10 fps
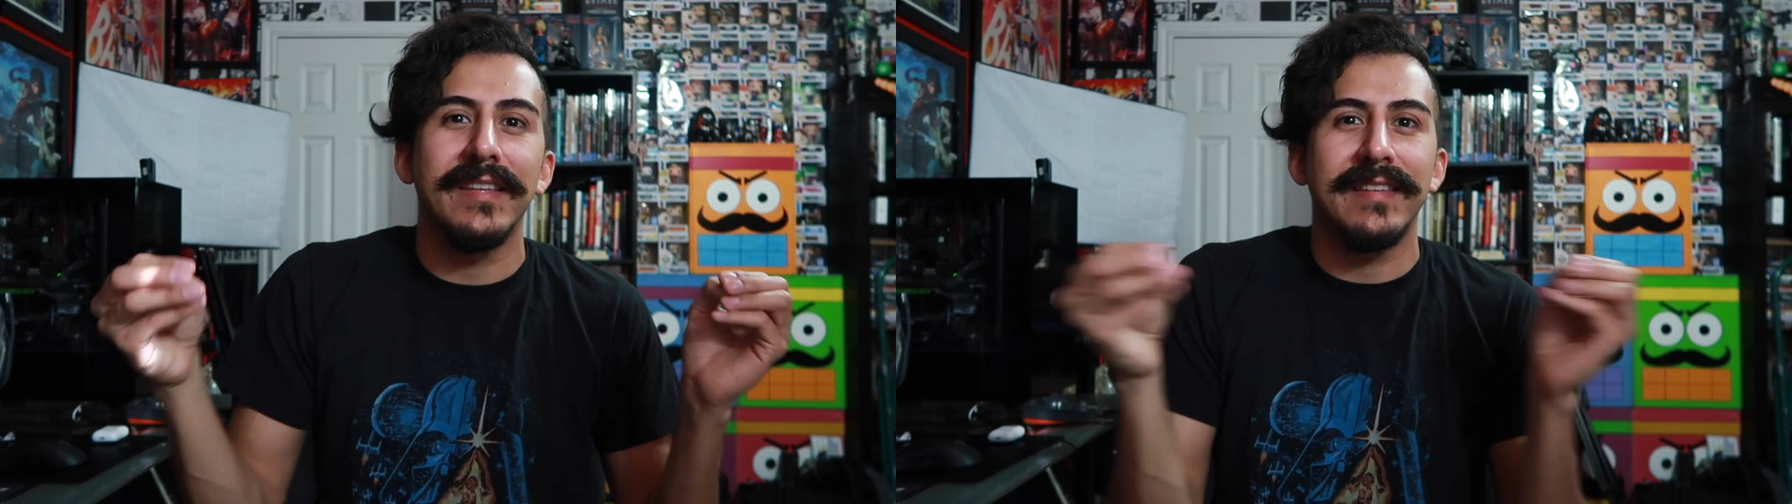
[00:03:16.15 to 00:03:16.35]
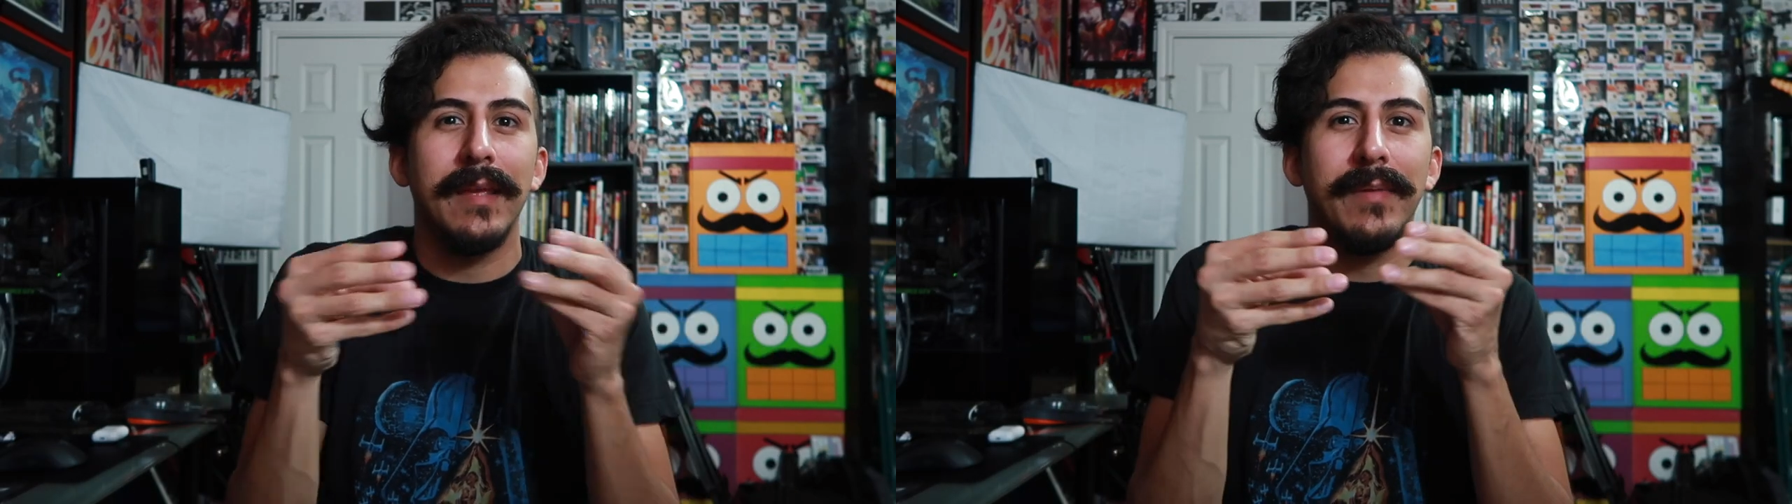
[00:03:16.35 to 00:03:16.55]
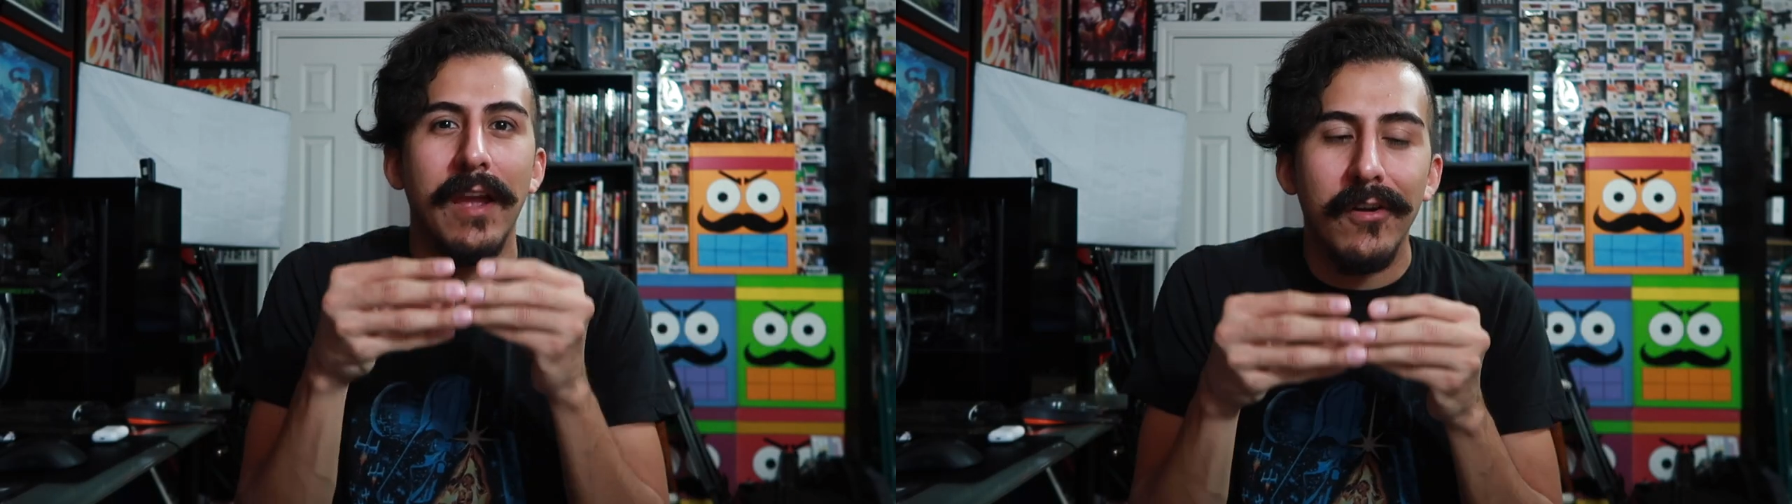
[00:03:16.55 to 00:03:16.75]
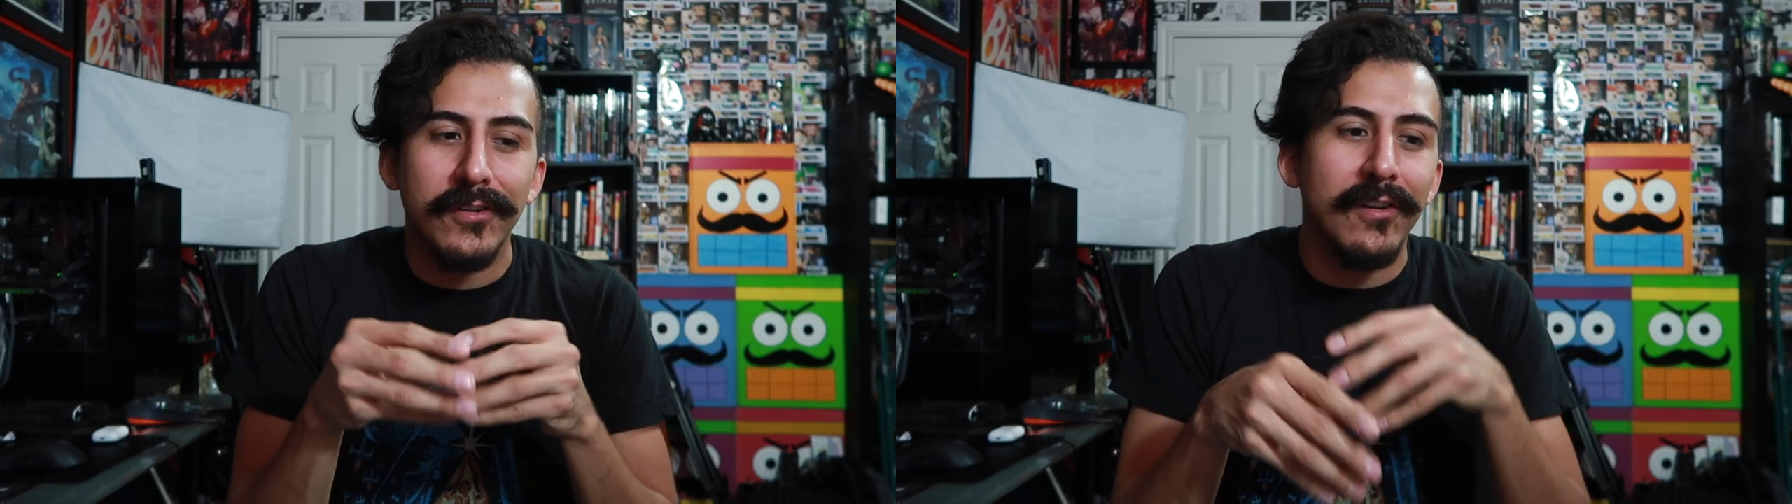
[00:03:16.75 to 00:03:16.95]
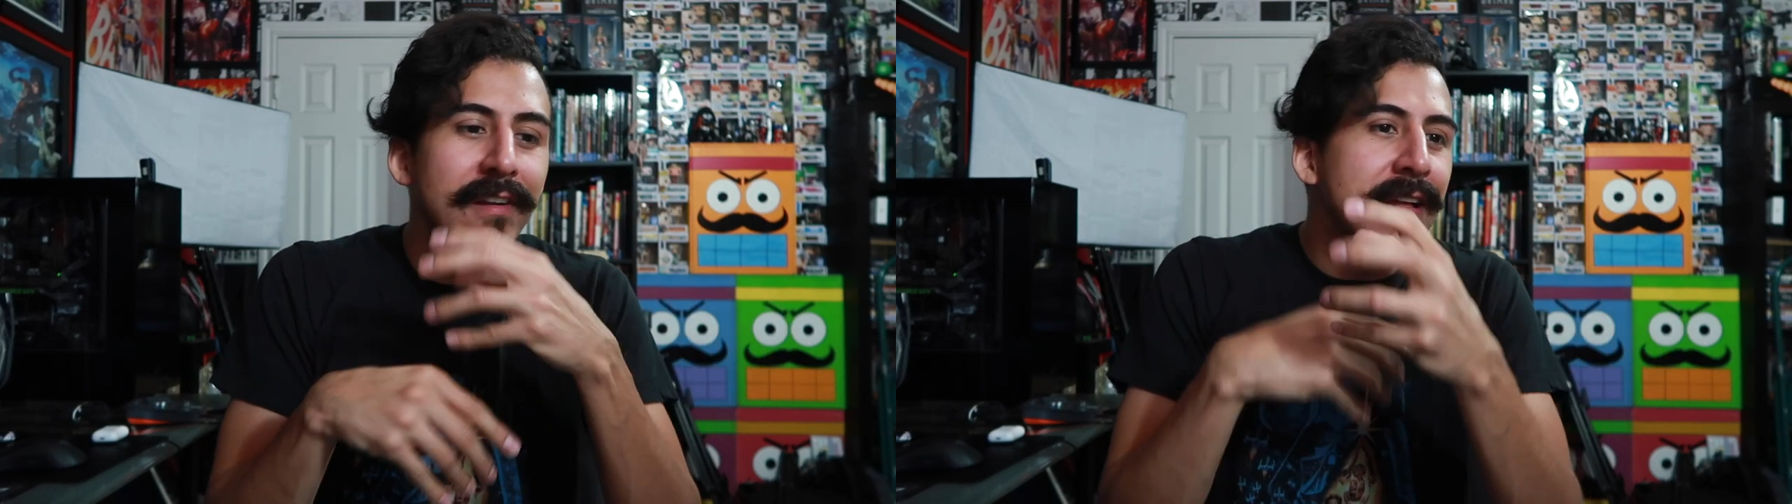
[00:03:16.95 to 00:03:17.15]
the same
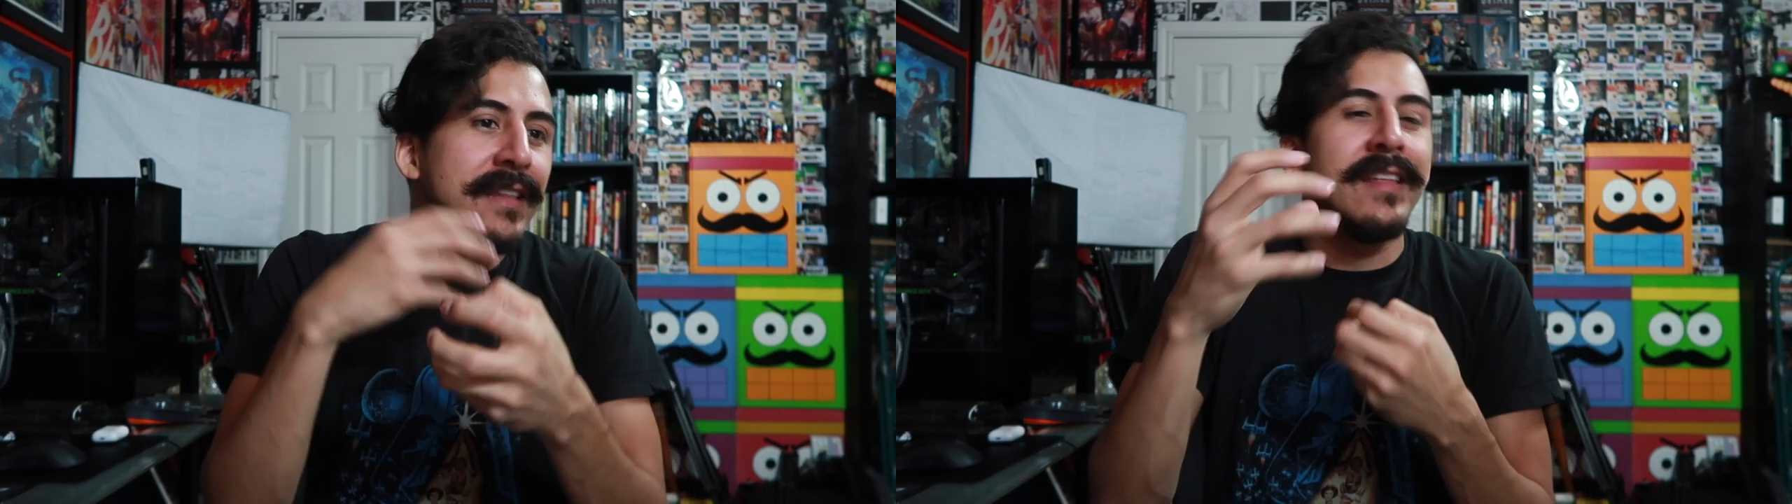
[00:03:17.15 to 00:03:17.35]
character.